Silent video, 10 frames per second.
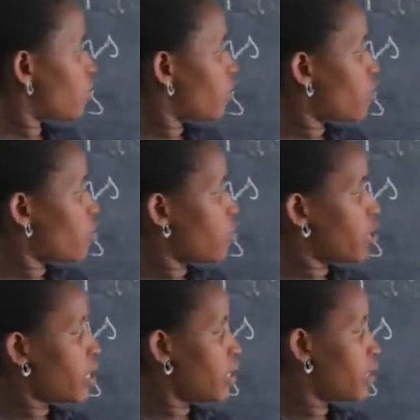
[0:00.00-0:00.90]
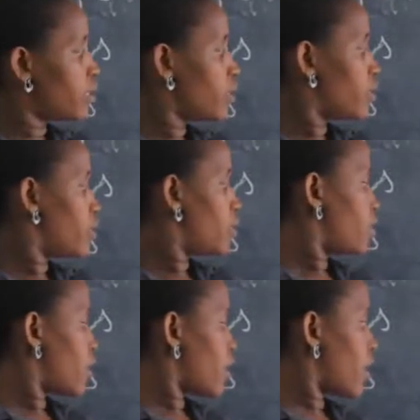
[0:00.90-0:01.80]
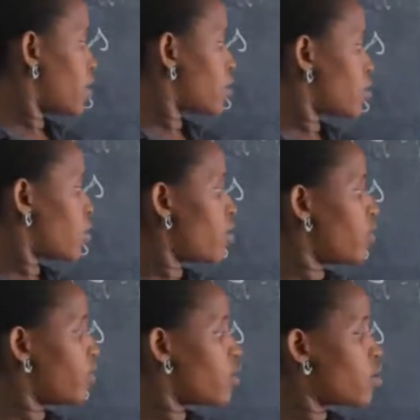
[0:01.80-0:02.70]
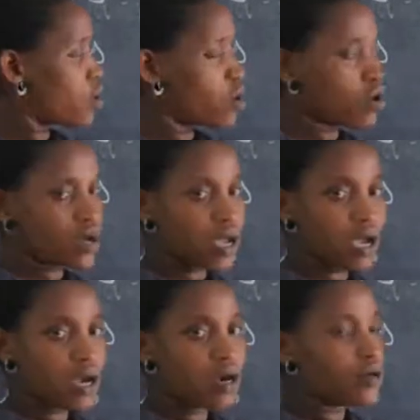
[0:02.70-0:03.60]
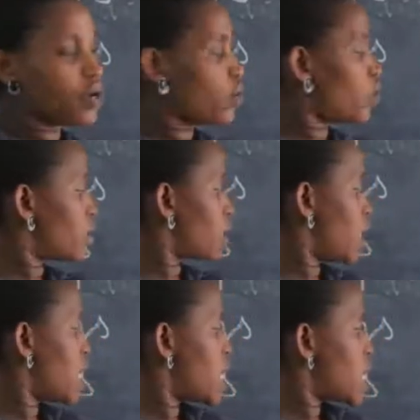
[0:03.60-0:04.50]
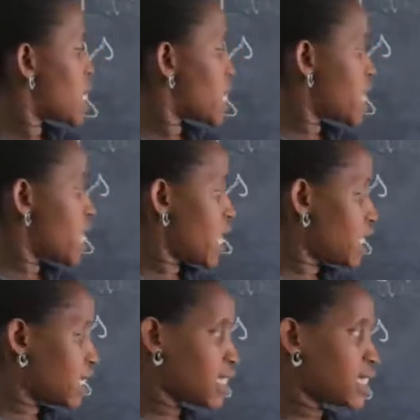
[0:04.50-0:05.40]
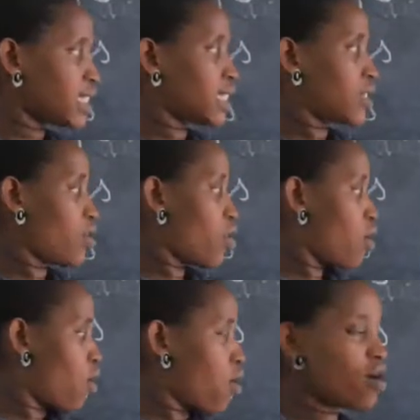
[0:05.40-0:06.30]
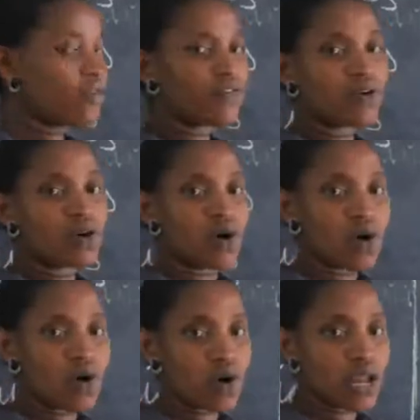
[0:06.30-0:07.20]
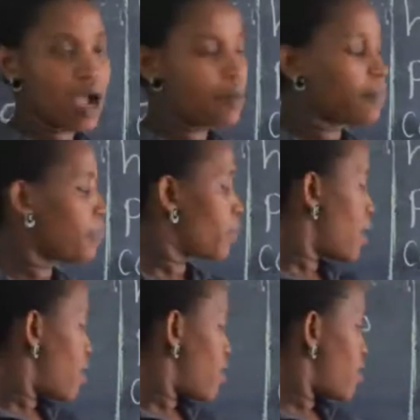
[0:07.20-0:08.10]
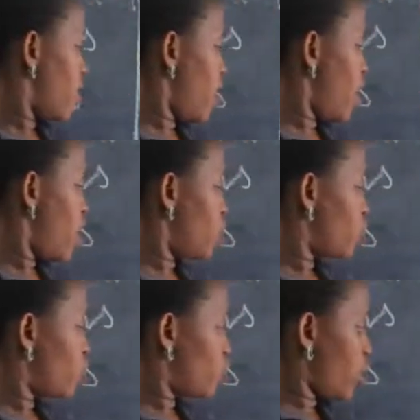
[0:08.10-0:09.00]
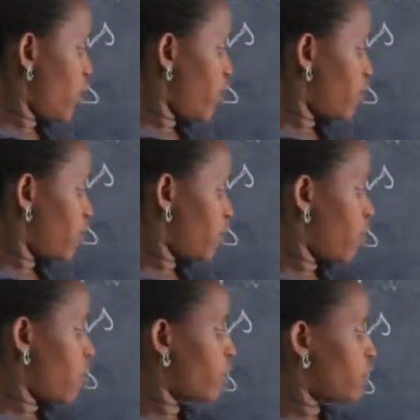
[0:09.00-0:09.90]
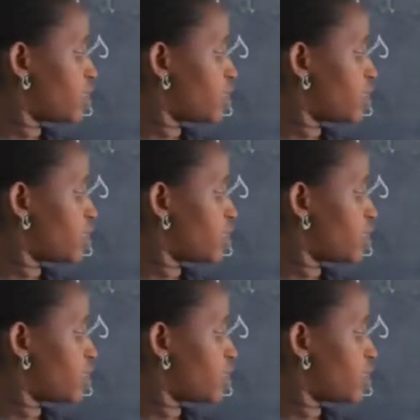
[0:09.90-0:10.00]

of honor. Guest of honor. We are going to say guests of honor. Then chief of